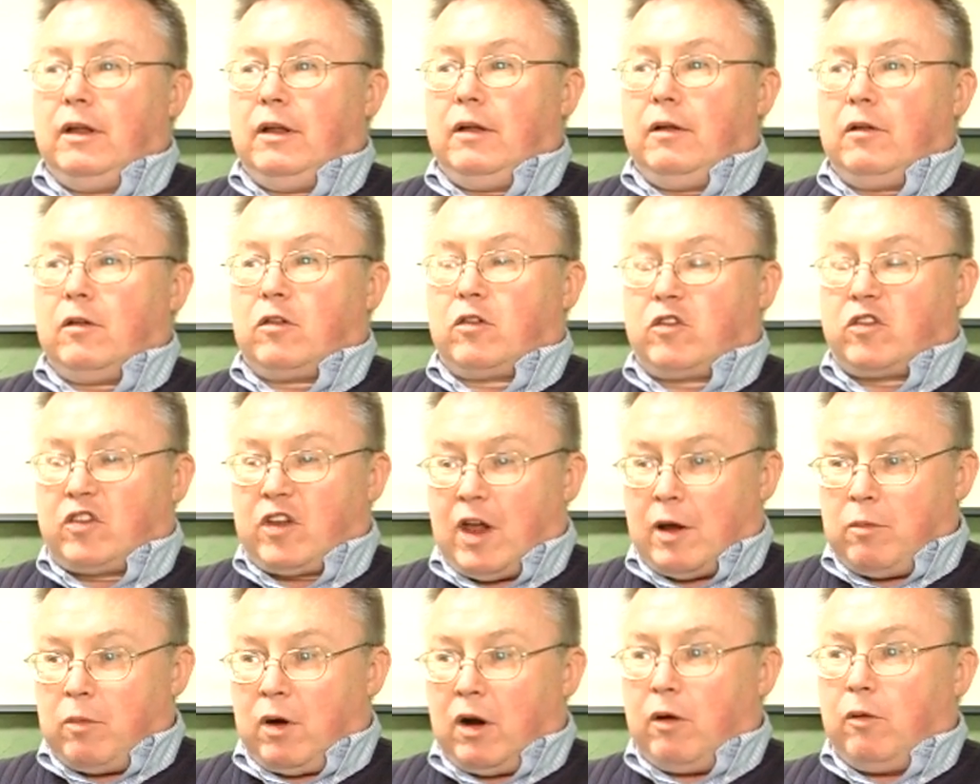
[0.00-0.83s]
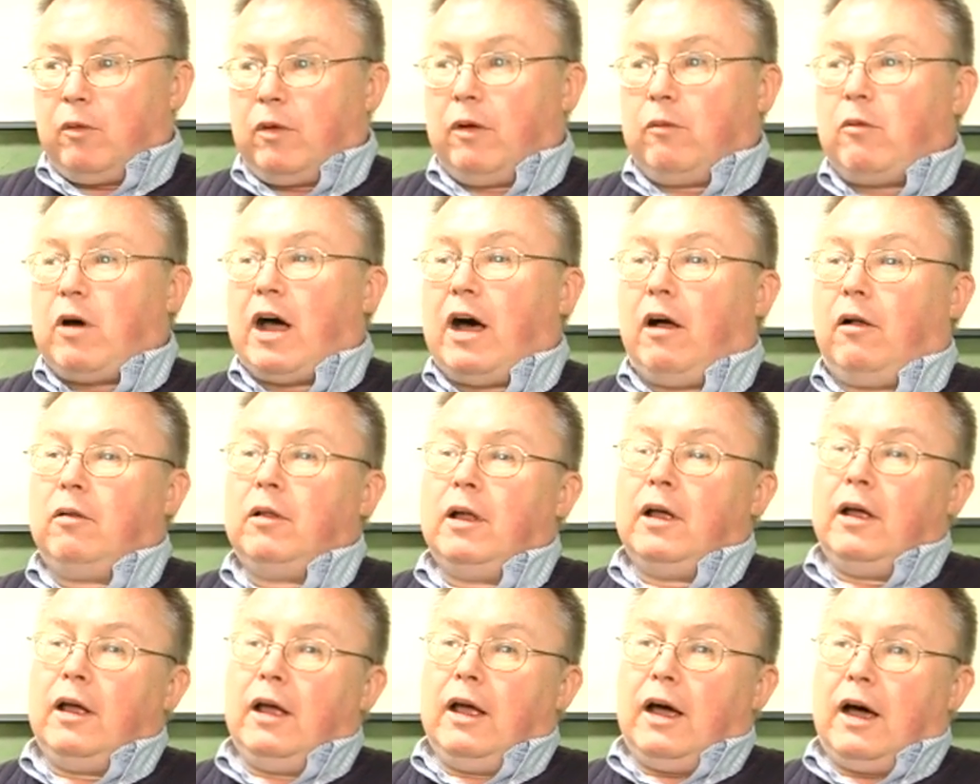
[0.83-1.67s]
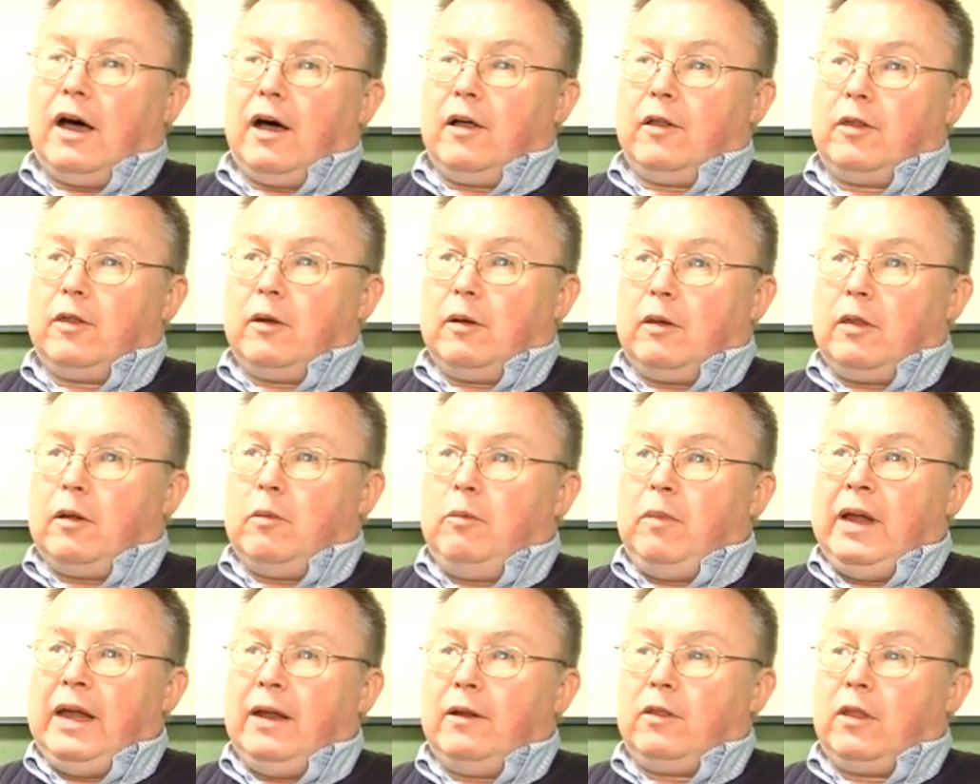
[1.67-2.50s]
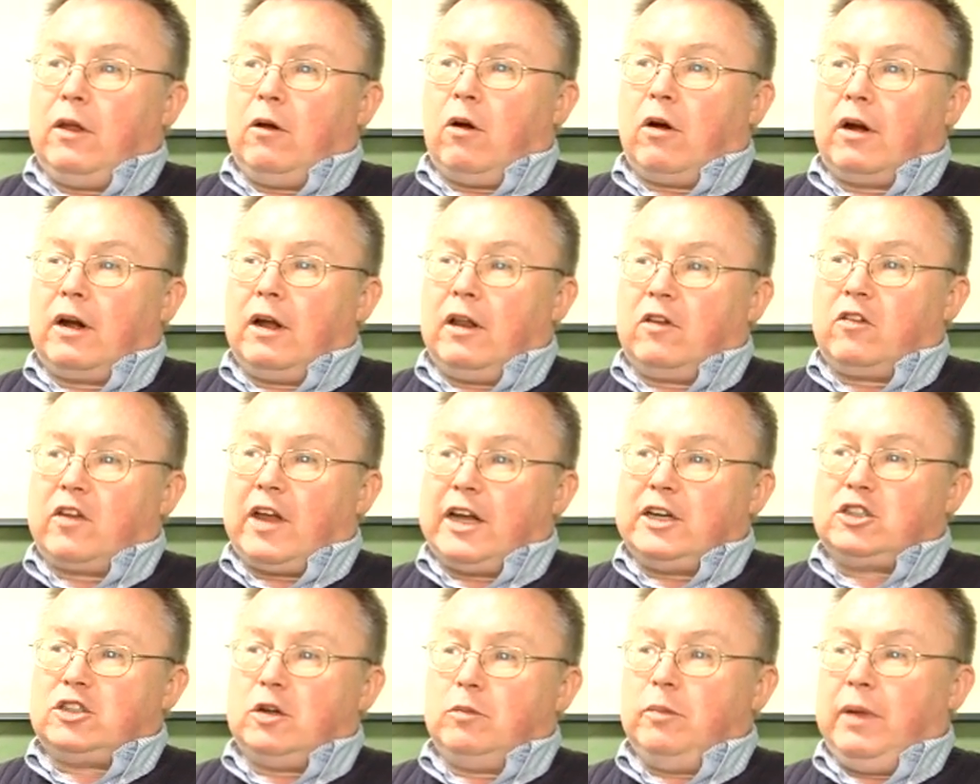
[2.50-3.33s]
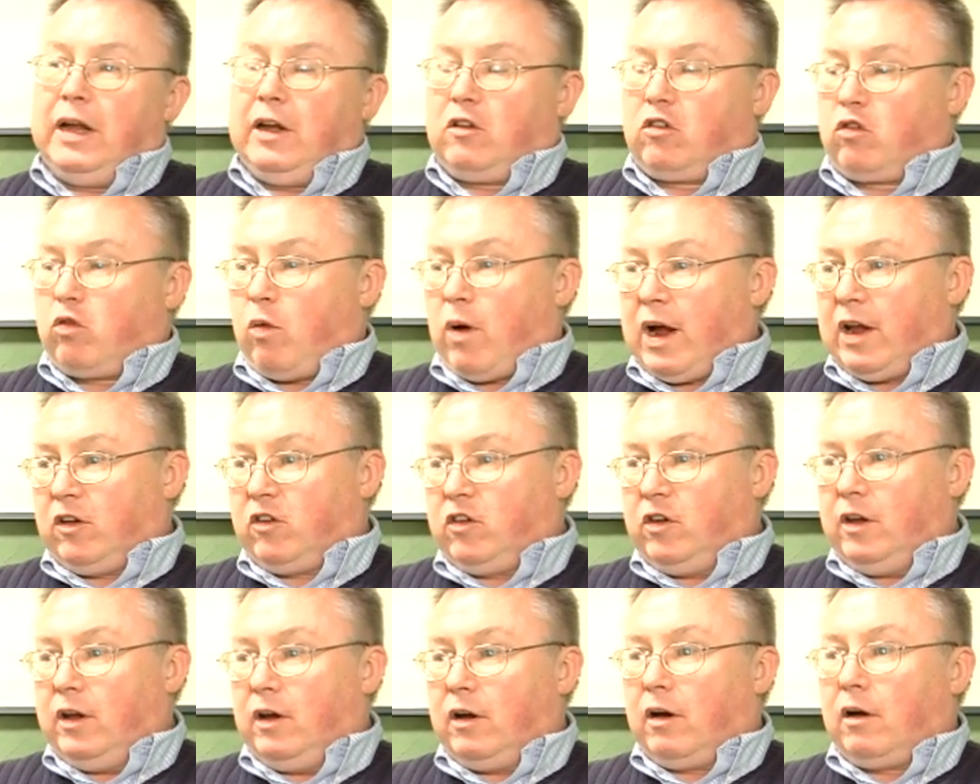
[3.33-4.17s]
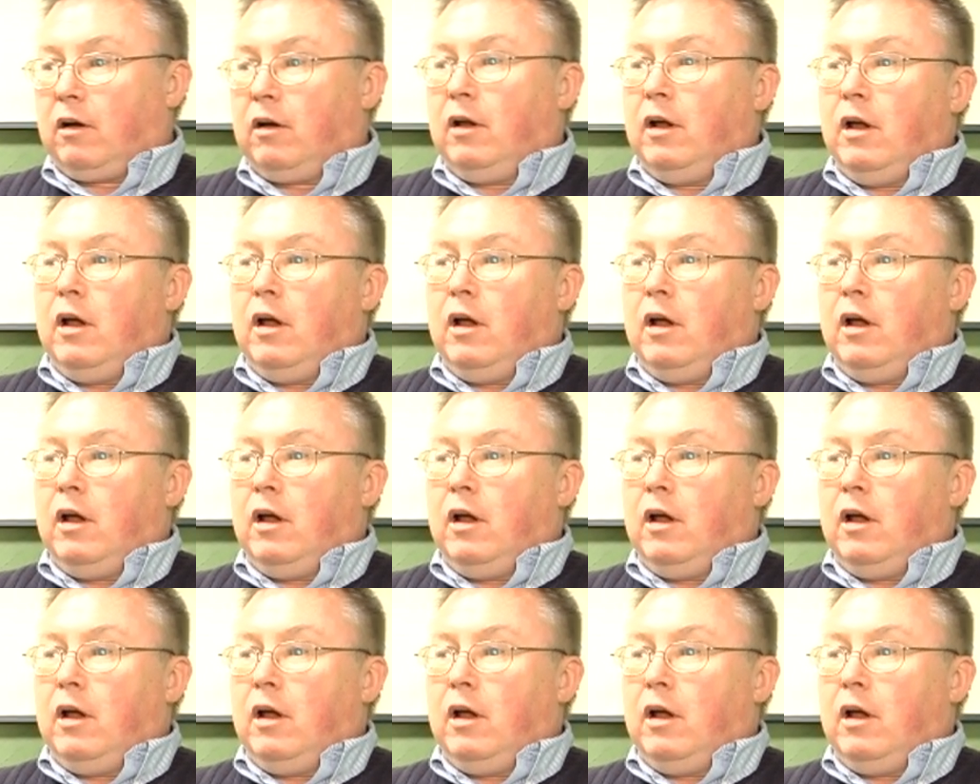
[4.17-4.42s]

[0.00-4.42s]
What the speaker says: summer. Well, the organization meets twice a year.